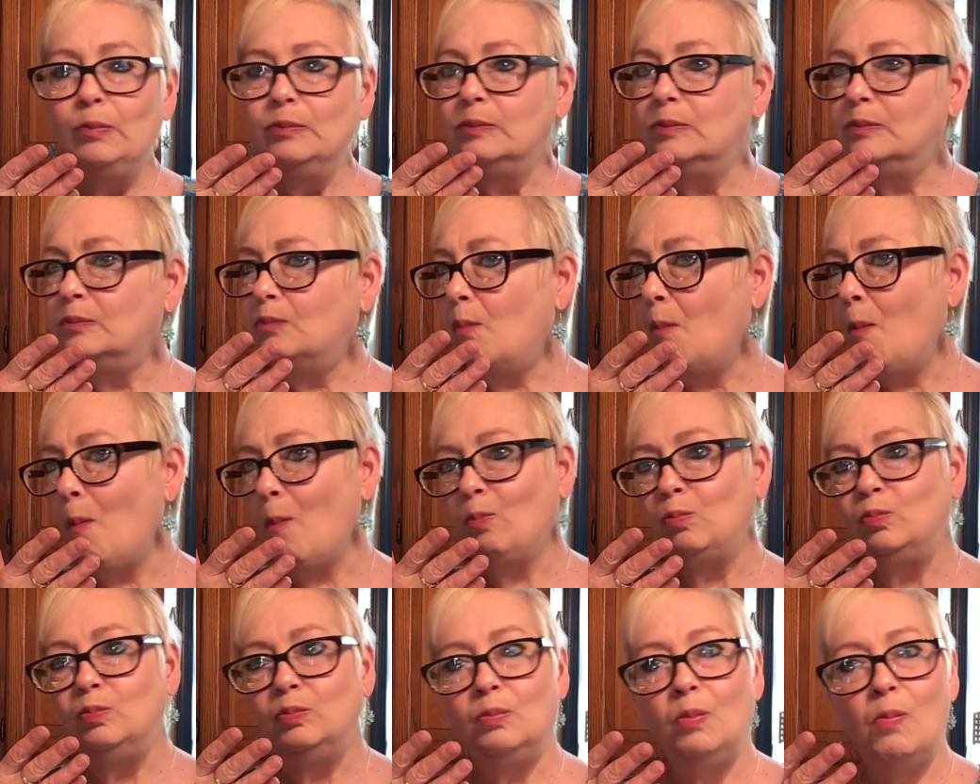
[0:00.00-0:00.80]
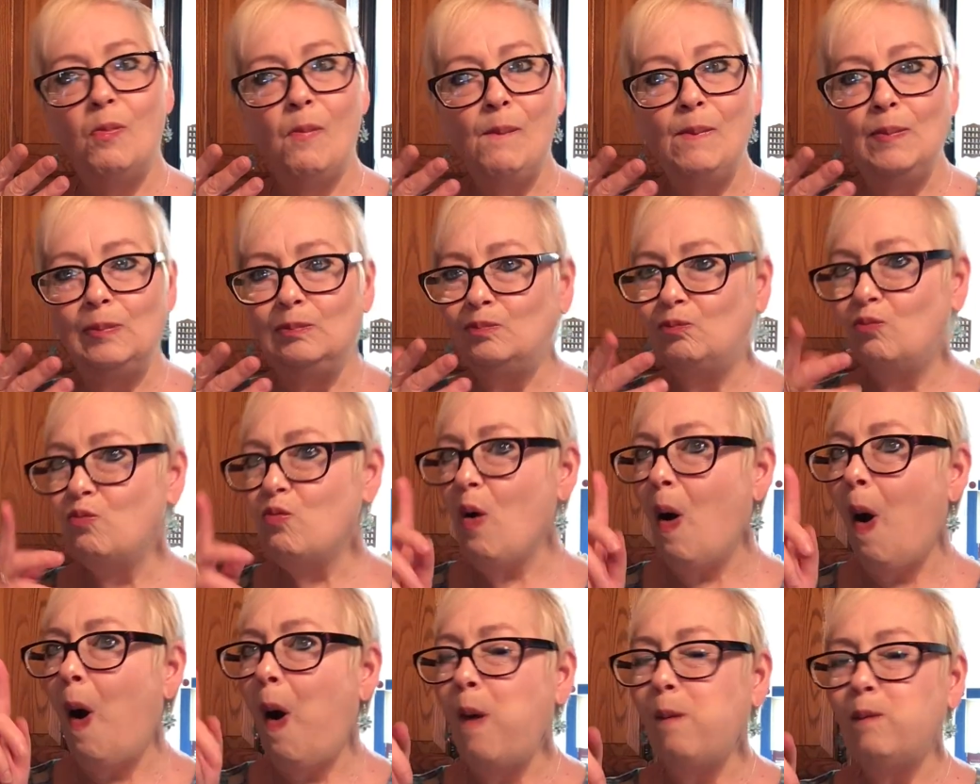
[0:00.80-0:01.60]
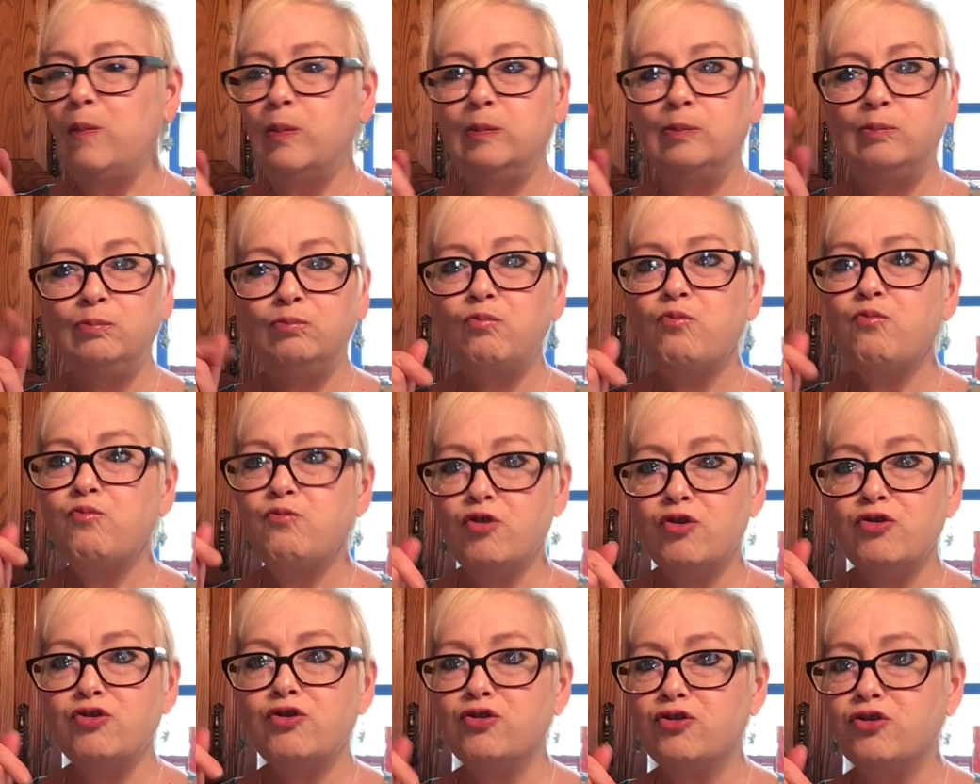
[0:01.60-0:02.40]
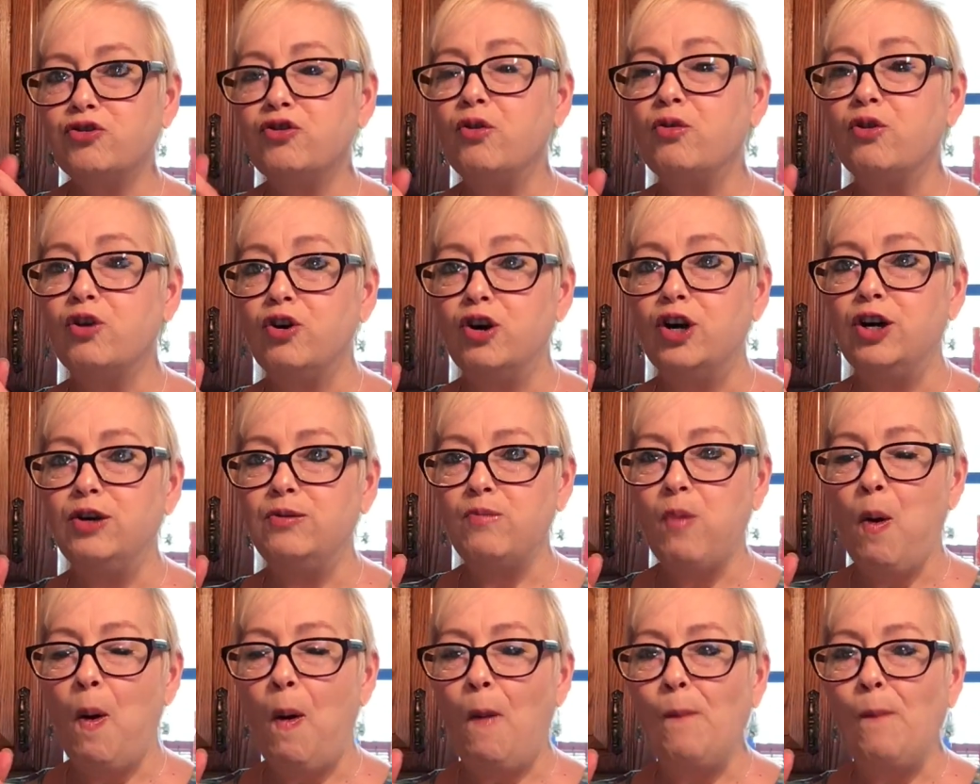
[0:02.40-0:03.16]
Mm, mm, mm, mm, This is so good.